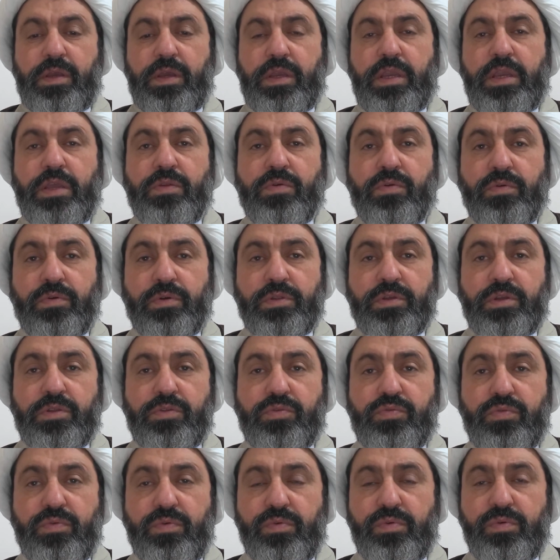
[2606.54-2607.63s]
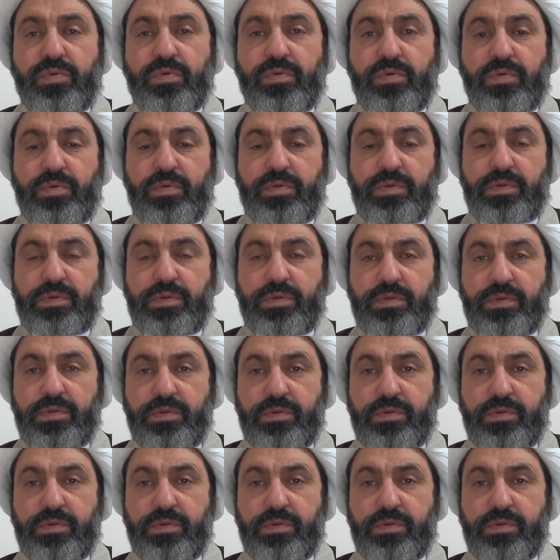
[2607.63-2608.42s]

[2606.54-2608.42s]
In order to